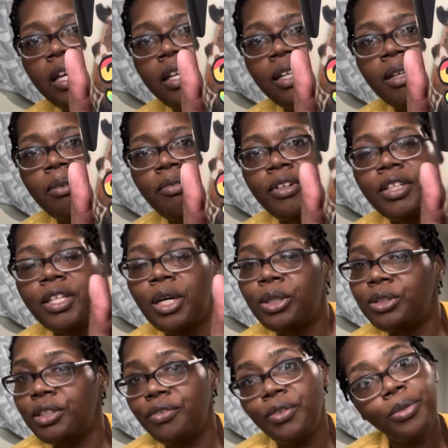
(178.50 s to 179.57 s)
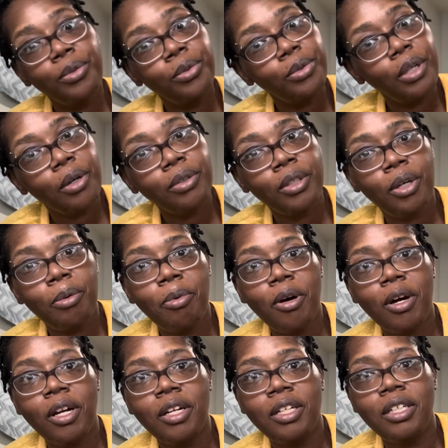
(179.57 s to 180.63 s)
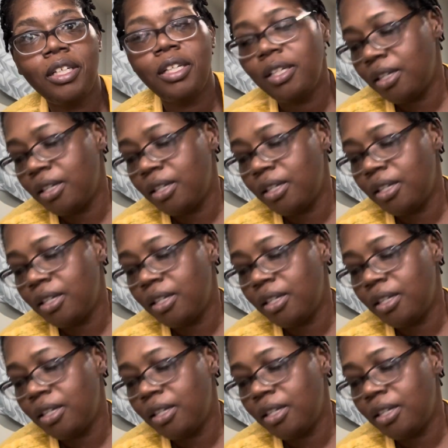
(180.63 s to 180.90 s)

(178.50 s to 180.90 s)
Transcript: am, for those of you who don't know, part of the